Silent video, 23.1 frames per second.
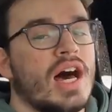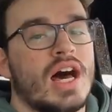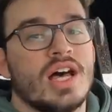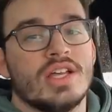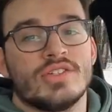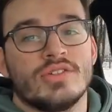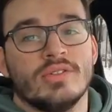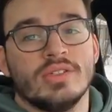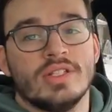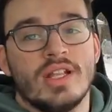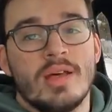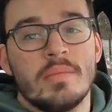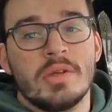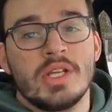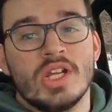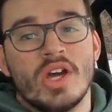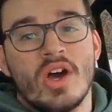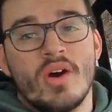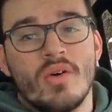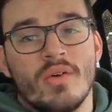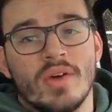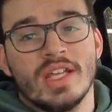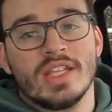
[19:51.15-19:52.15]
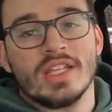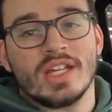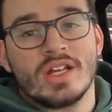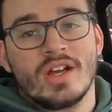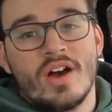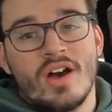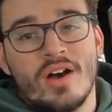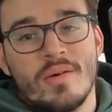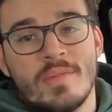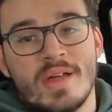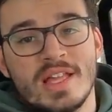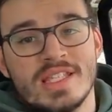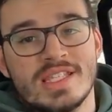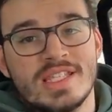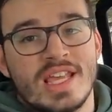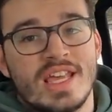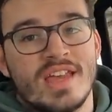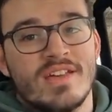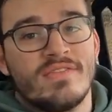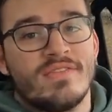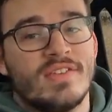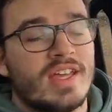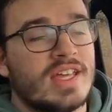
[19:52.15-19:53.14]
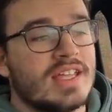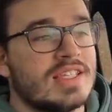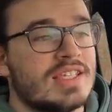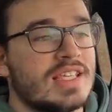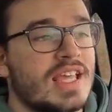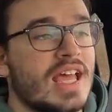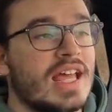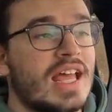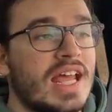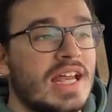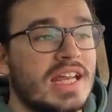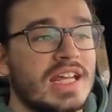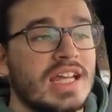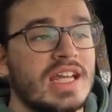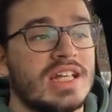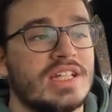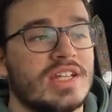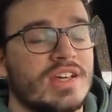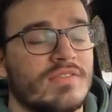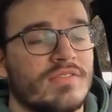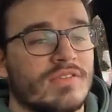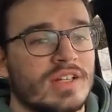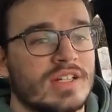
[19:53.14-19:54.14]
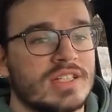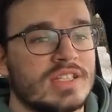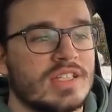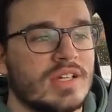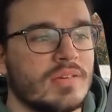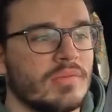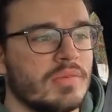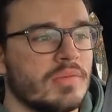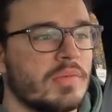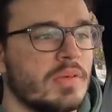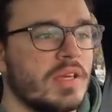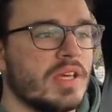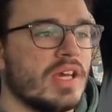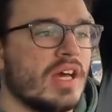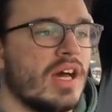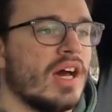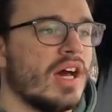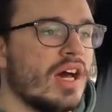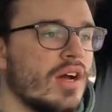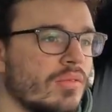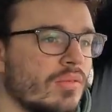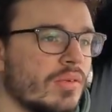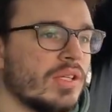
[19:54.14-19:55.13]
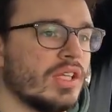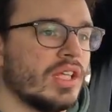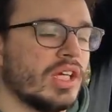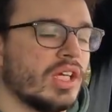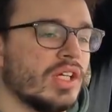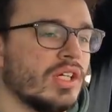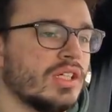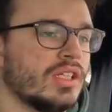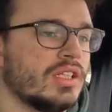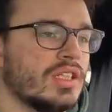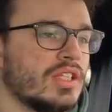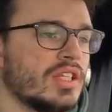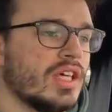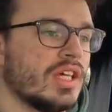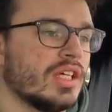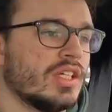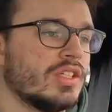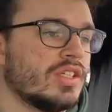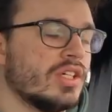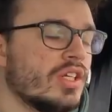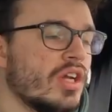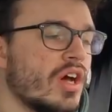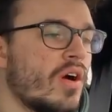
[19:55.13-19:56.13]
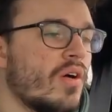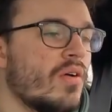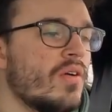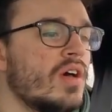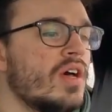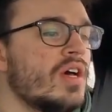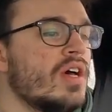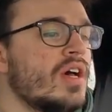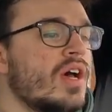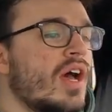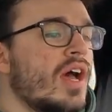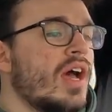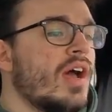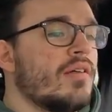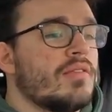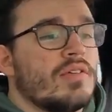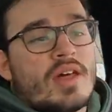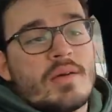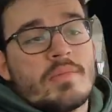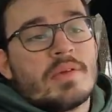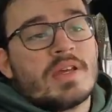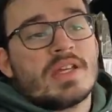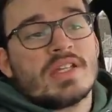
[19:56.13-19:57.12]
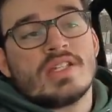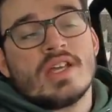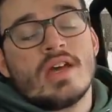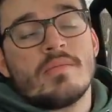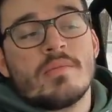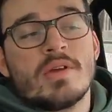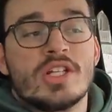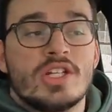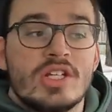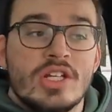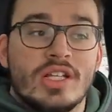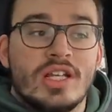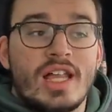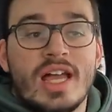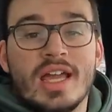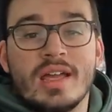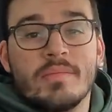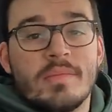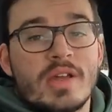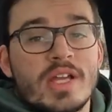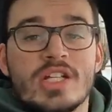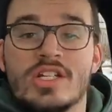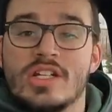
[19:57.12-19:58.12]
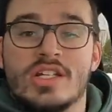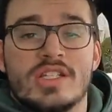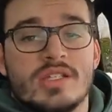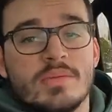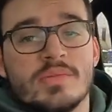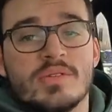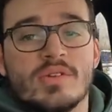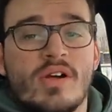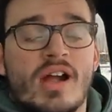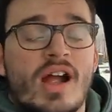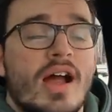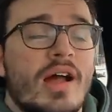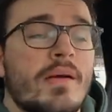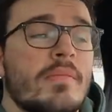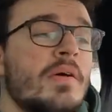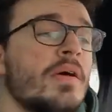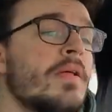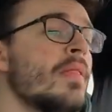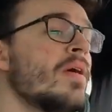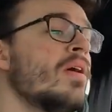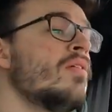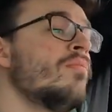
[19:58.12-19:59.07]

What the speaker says: So let me know in the comments if it's any different. It would be a really good thing to know. And with that being said, make sure you like, make sure you subscribe.